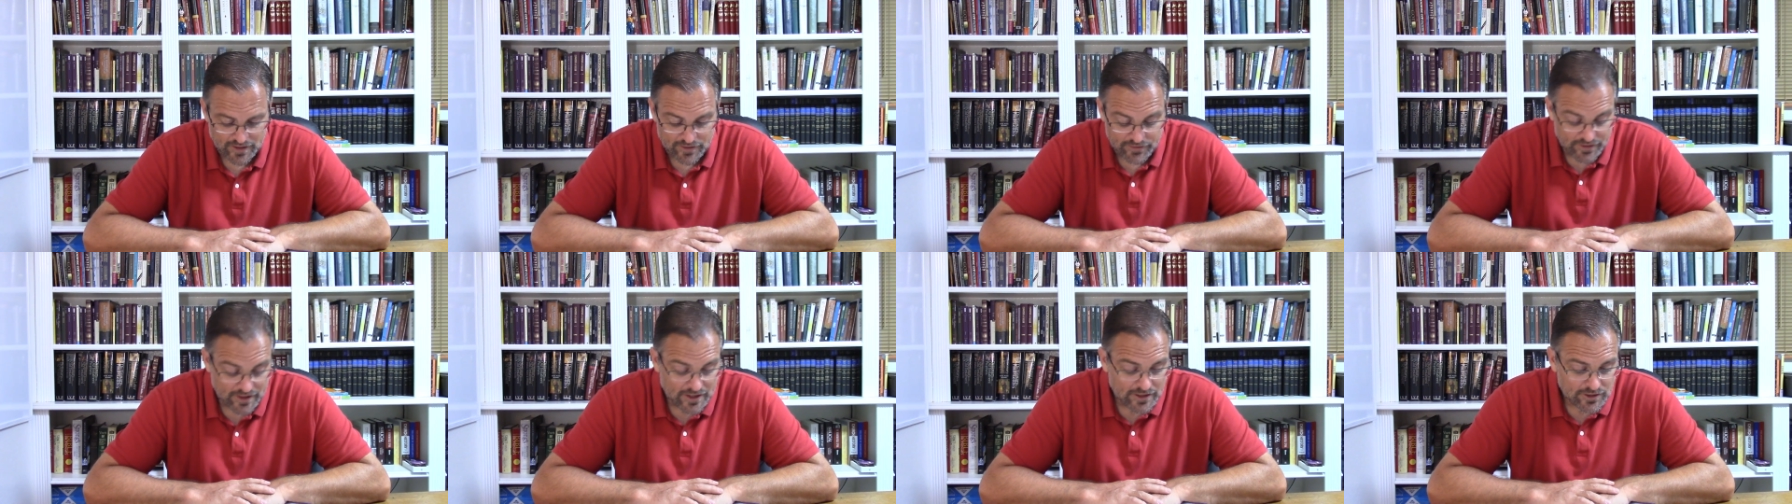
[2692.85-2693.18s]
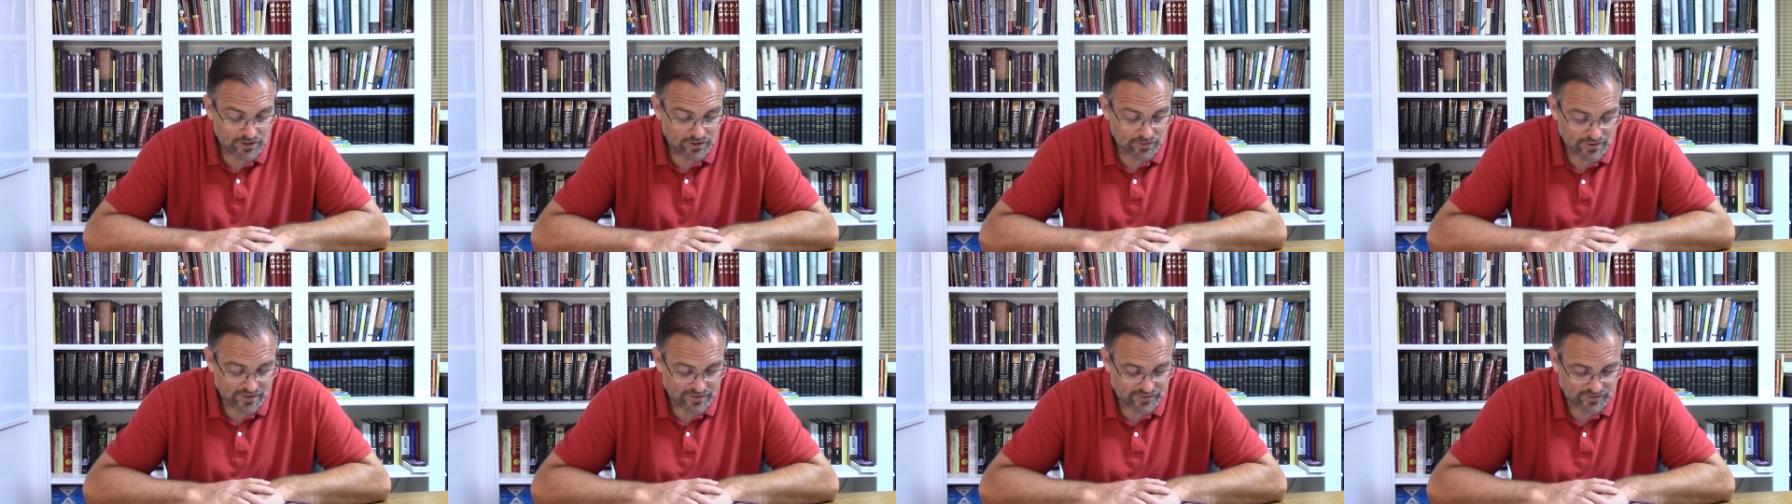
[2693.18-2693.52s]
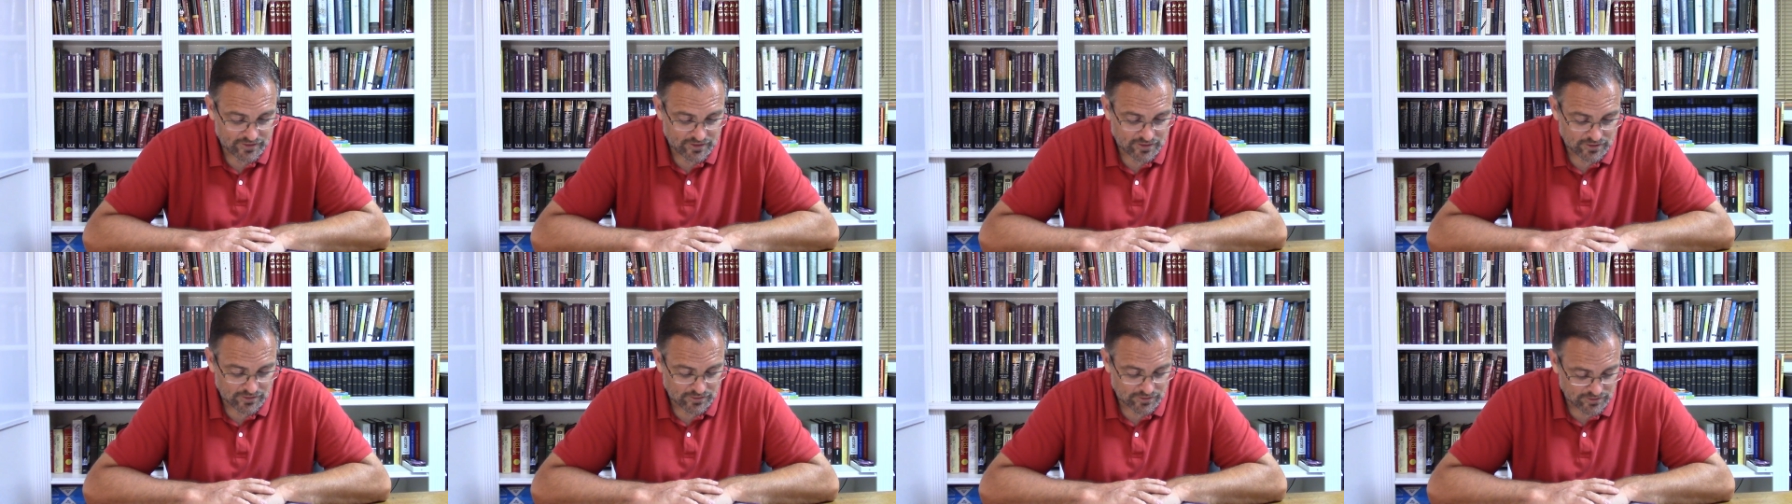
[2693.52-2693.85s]
Thank you as
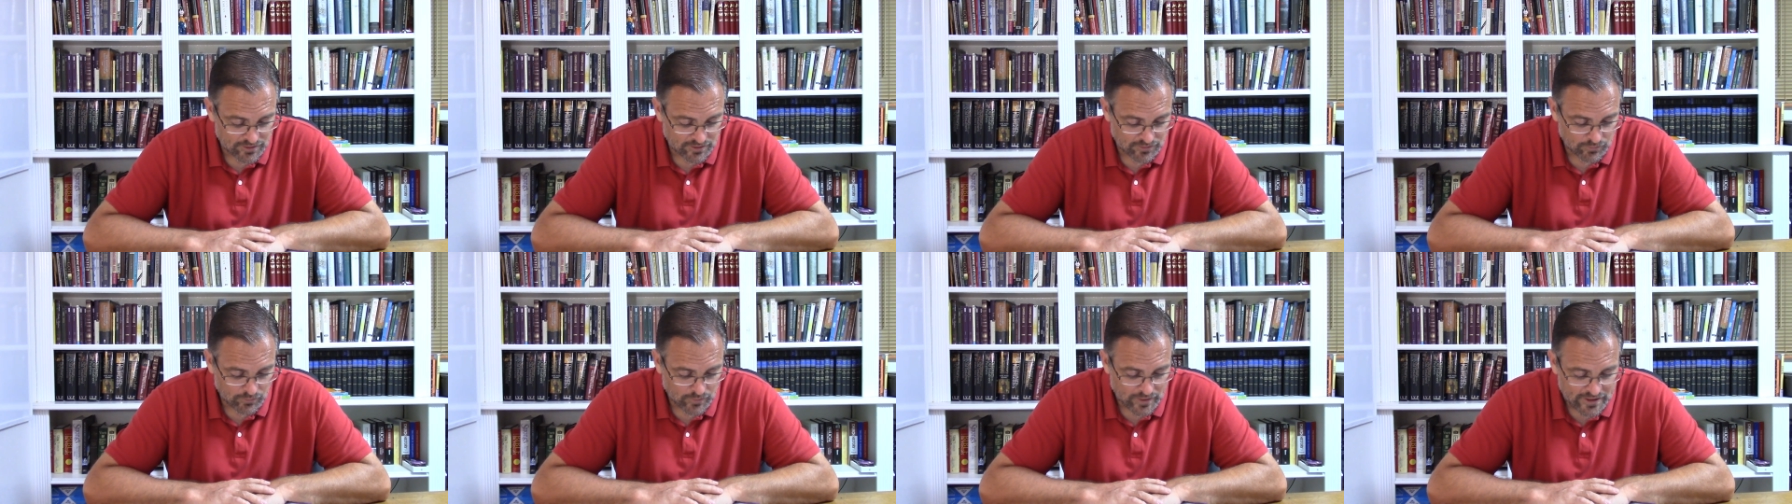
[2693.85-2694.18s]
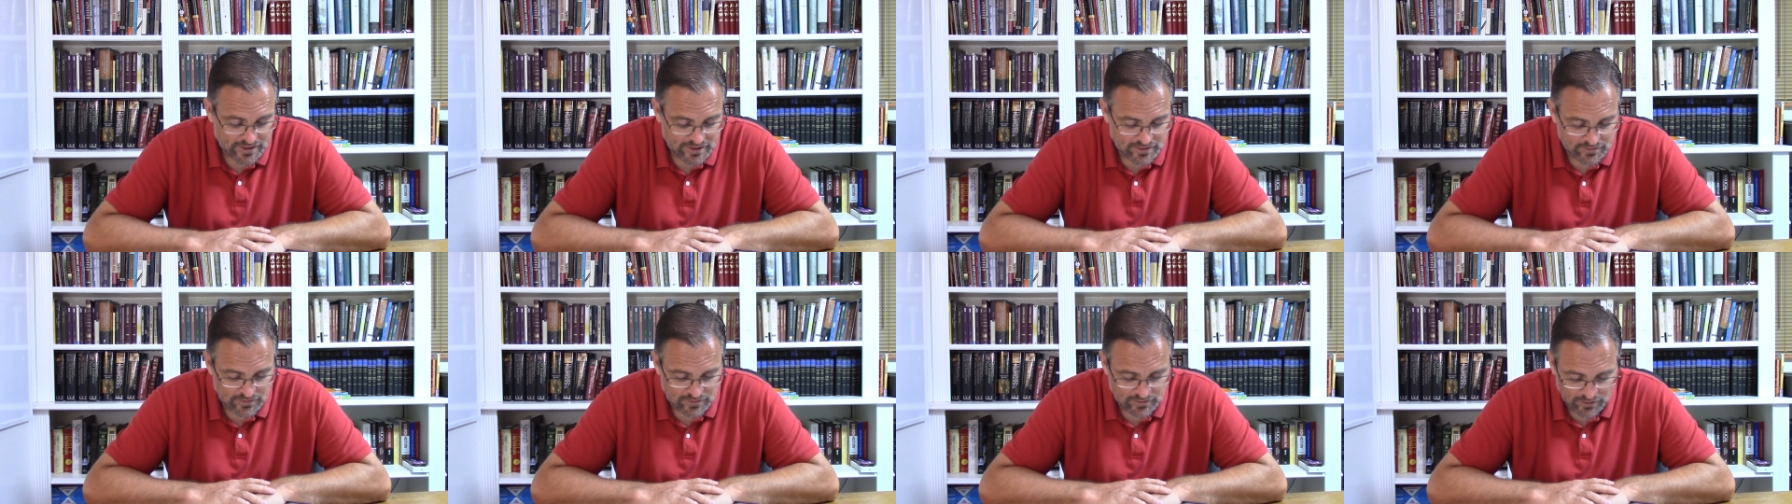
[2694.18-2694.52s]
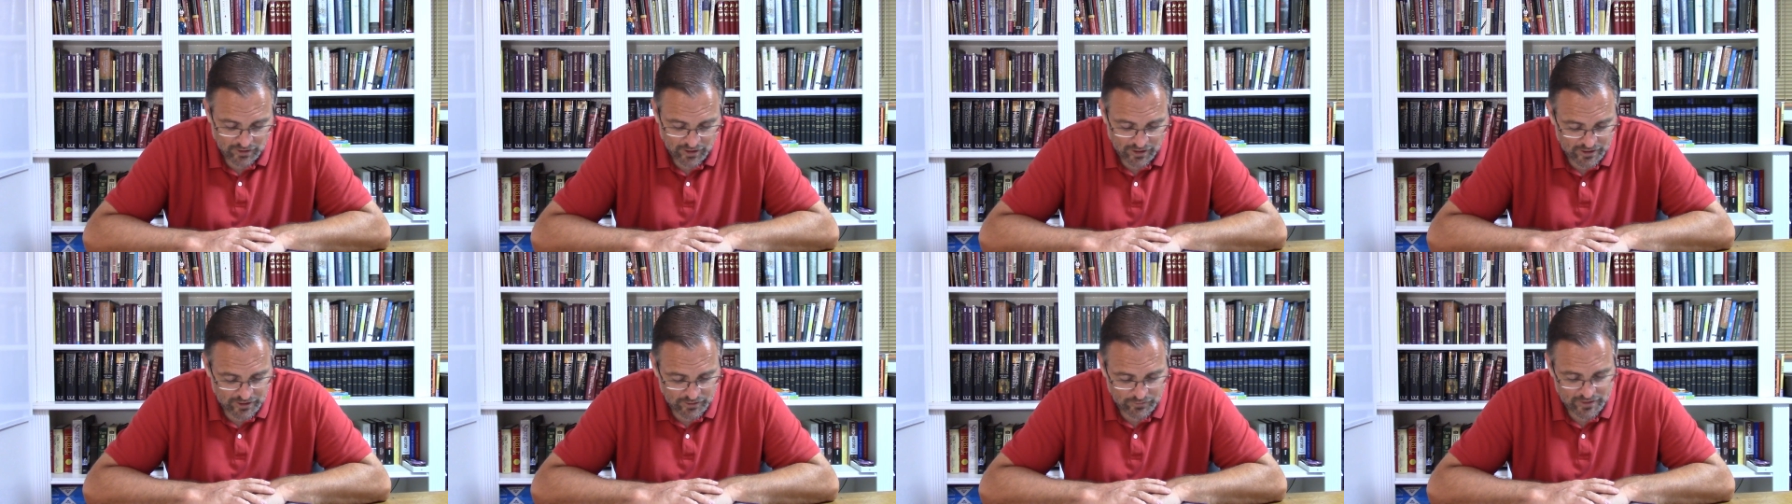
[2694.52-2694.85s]
the
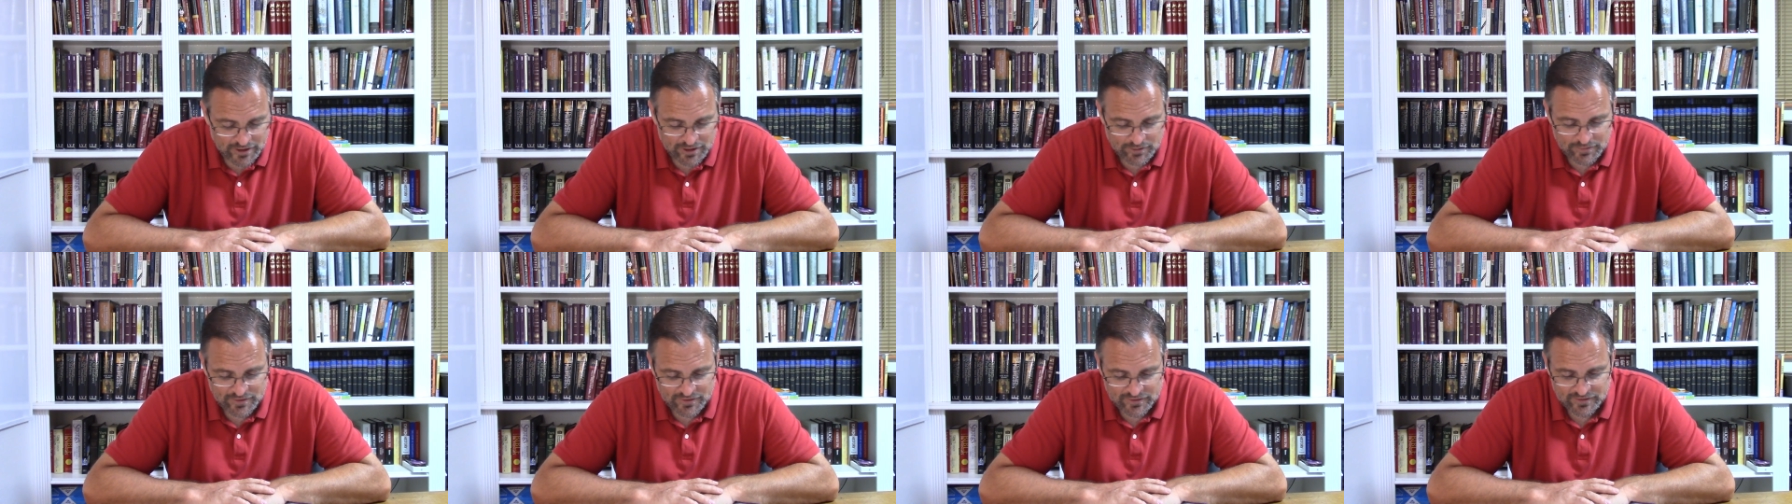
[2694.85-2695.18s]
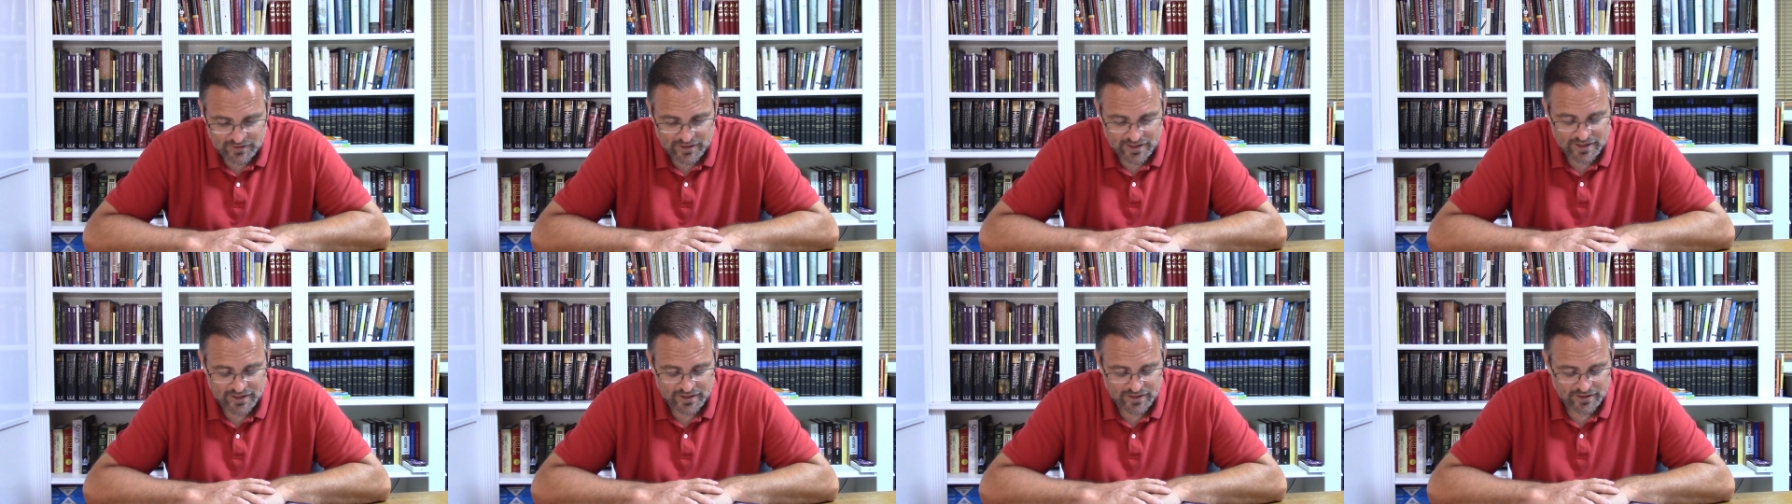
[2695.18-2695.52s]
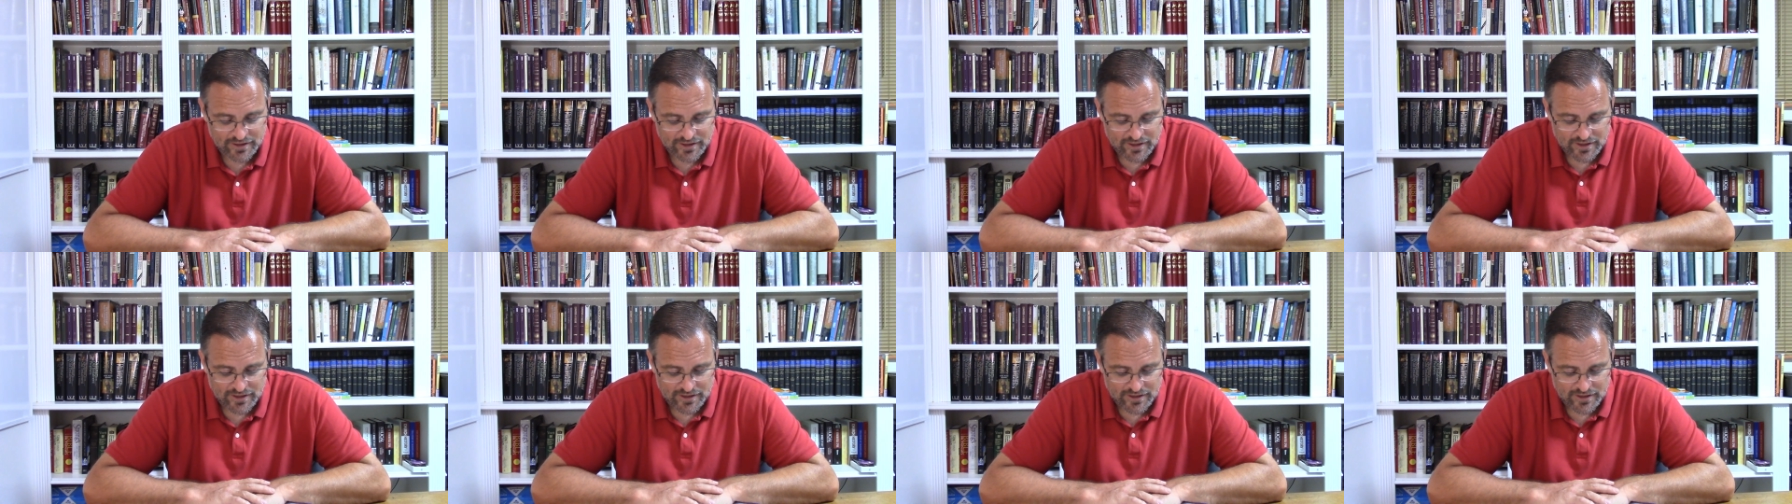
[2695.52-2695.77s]
long-awaited Messiah,